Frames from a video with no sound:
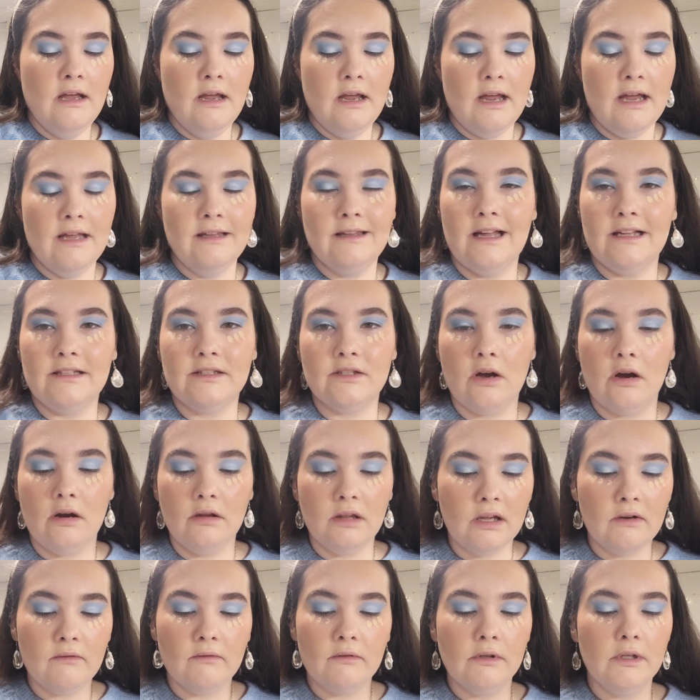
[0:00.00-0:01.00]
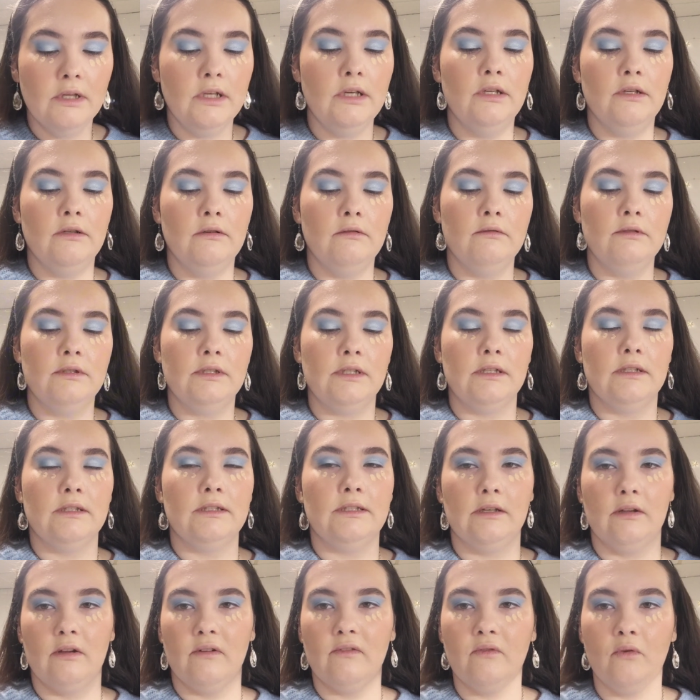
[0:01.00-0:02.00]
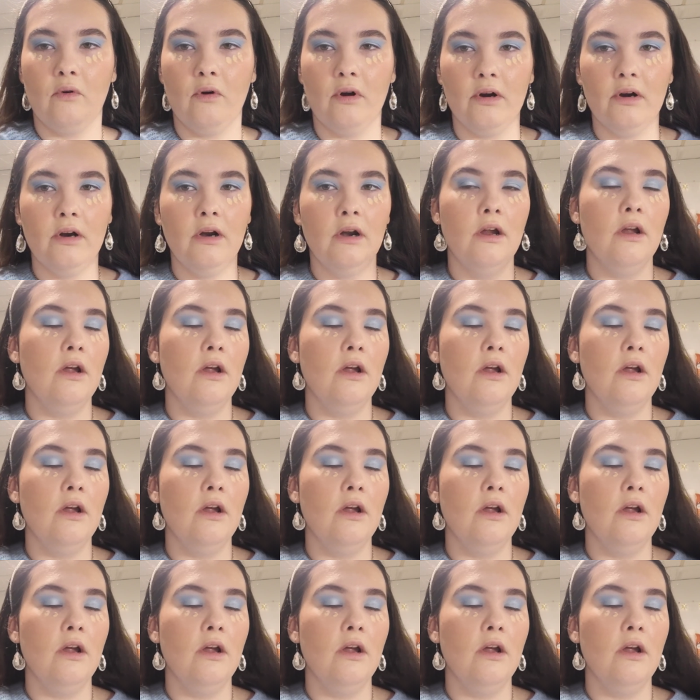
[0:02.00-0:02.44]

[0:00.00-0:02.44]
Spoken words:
and that's all I really use concealer for.